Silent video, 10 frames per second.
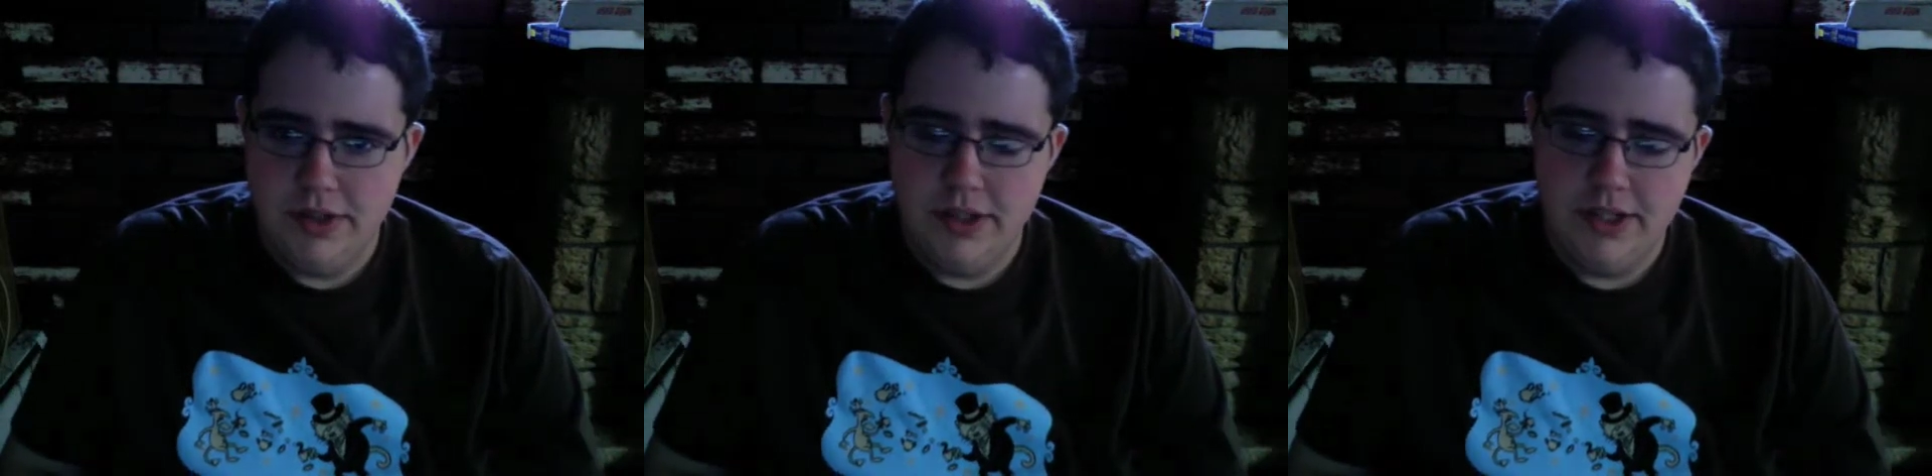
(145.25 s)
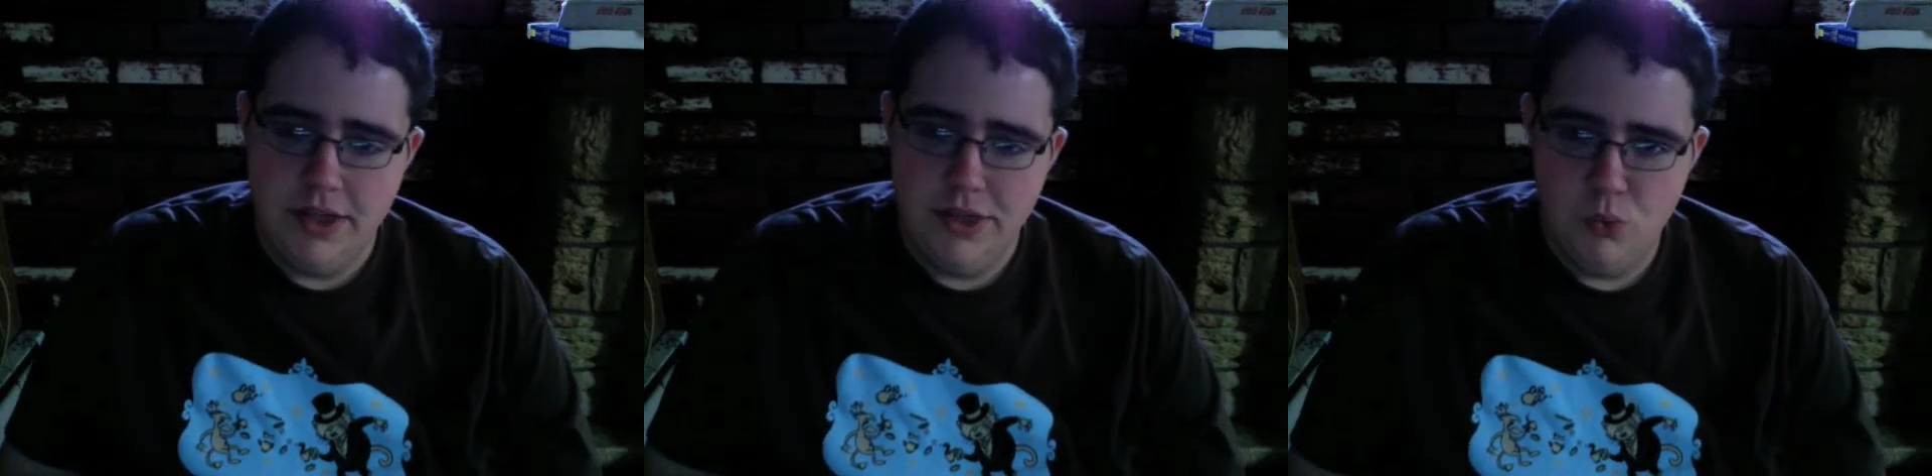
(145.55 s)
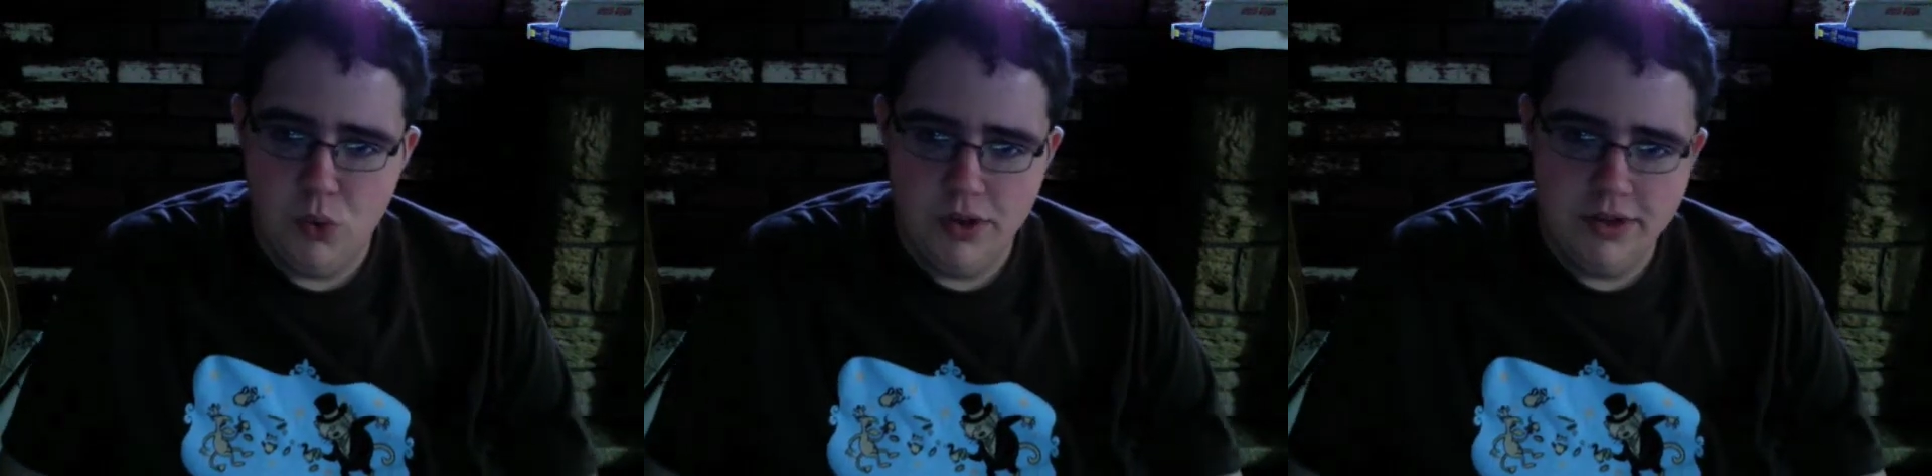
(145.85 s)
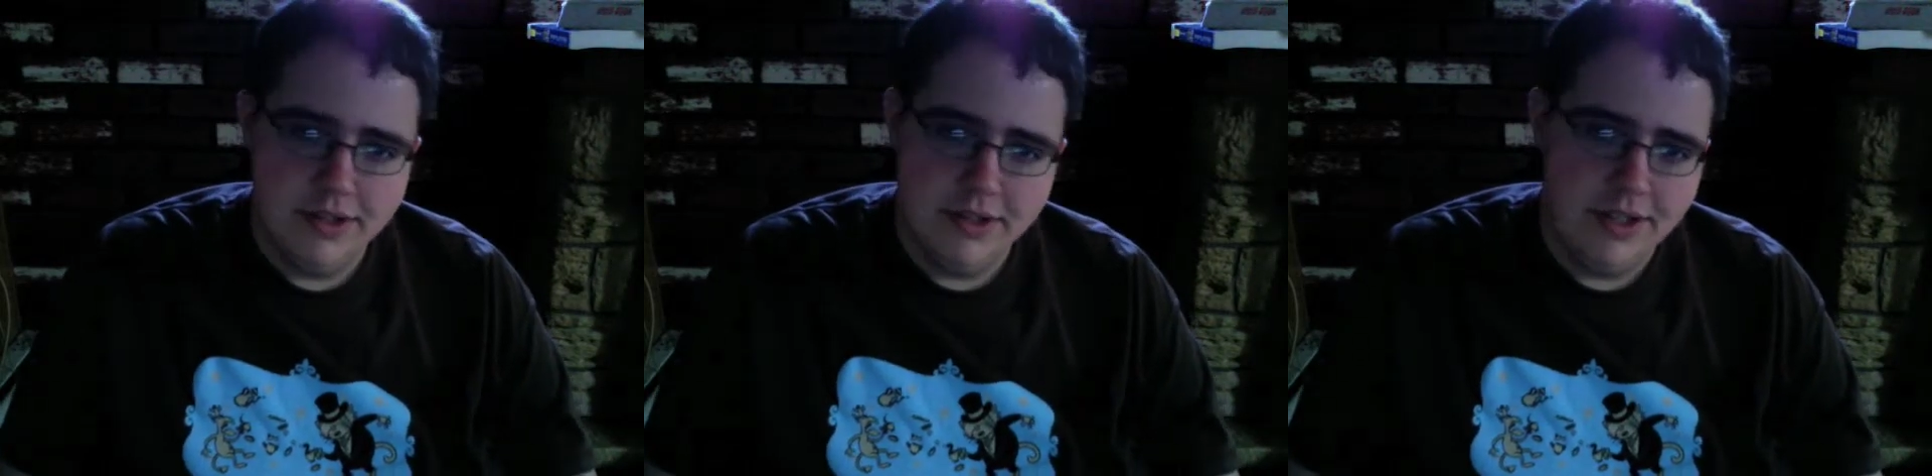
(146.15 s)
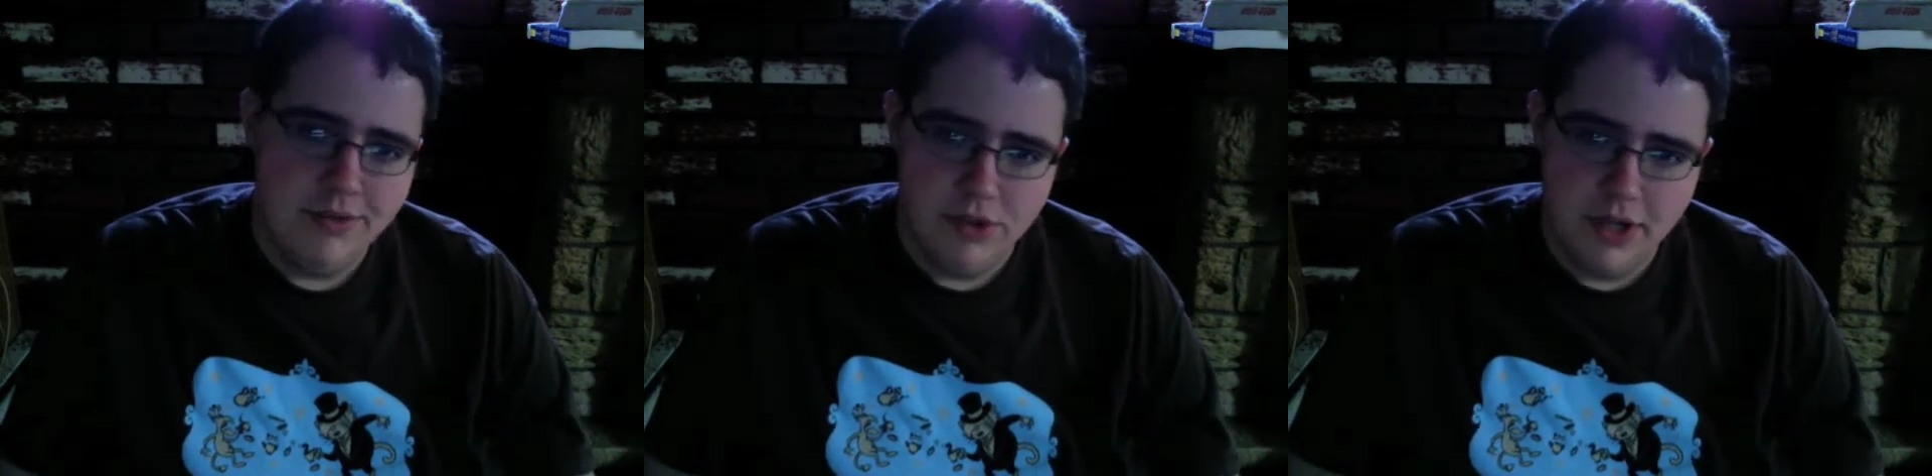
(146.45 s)
thwart this
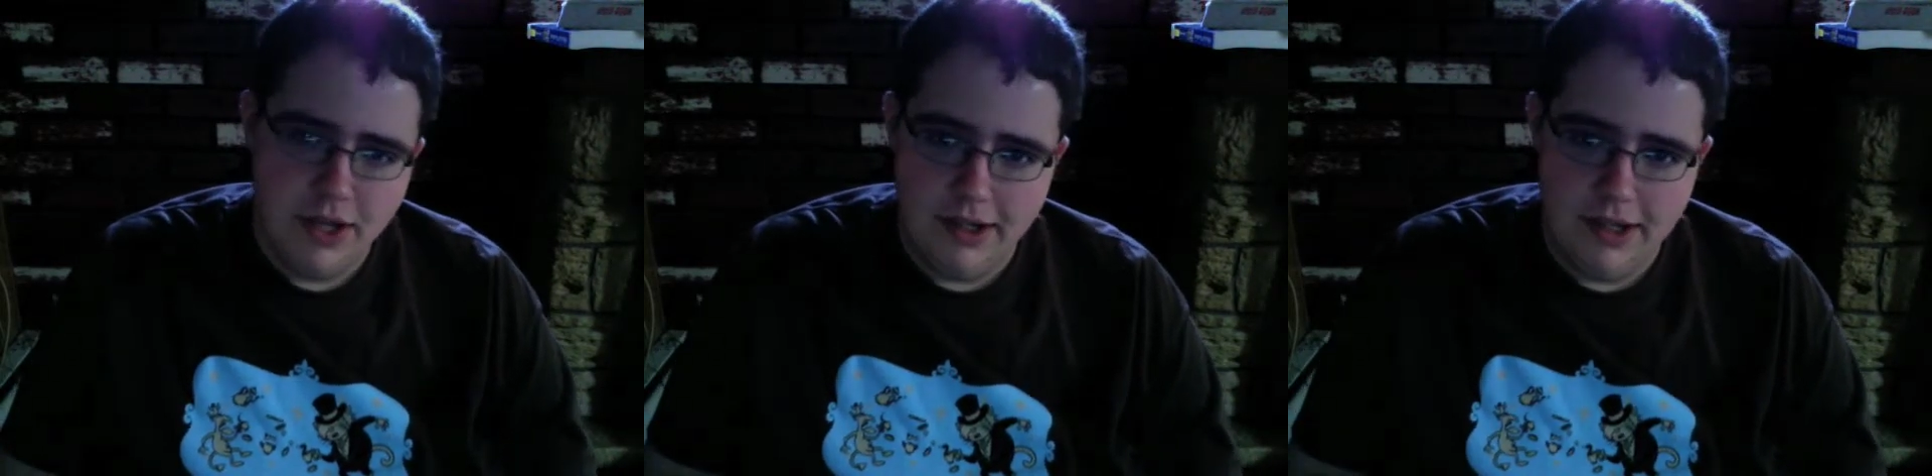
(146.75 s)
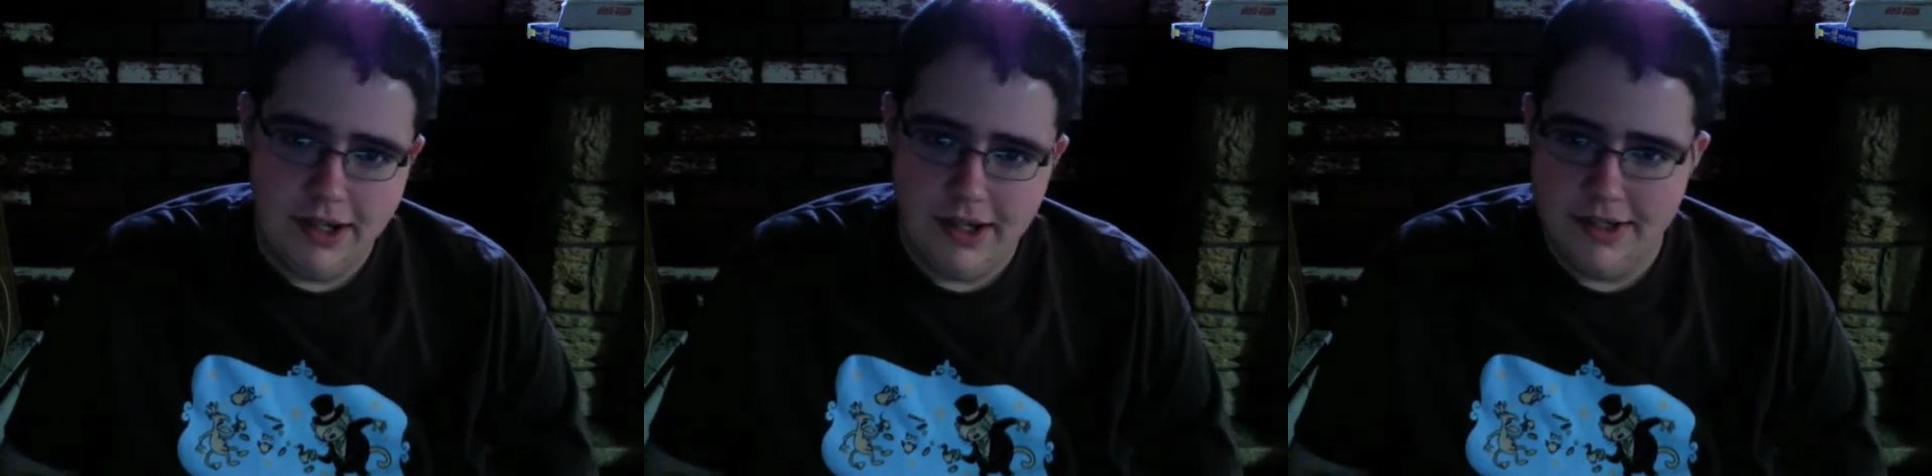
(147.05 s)
evil king guy.